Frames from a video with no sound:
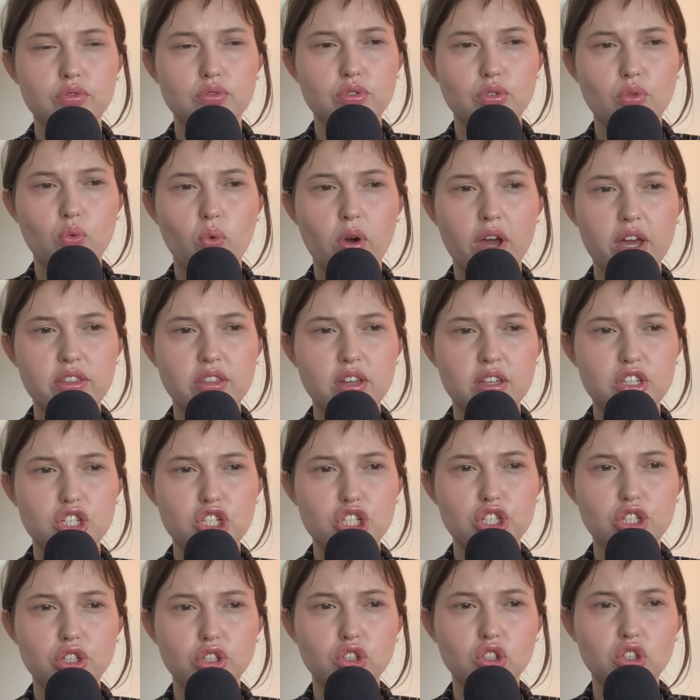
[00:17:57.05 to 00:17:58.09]
the way that
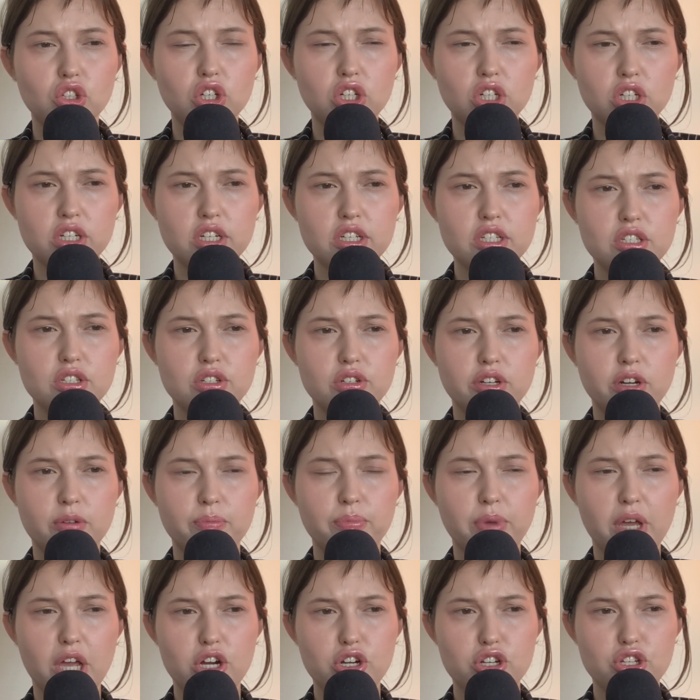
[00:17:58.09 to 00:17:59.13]
she looks to
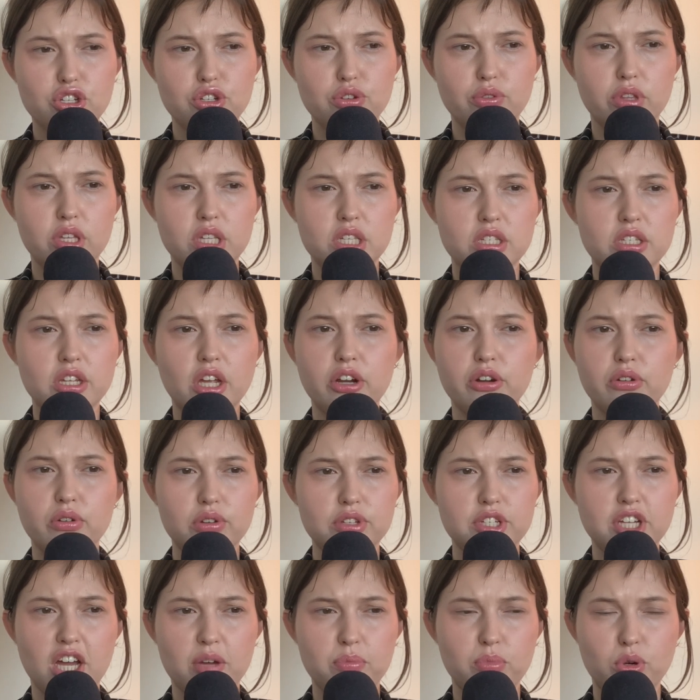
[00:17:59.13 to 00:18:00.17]
compare to the
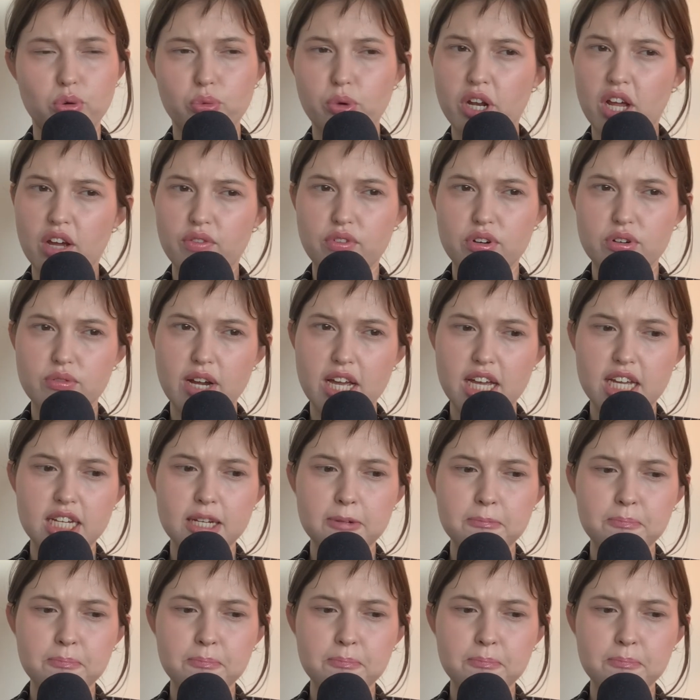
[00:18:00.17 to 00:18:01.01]
stereotype or whatever, right?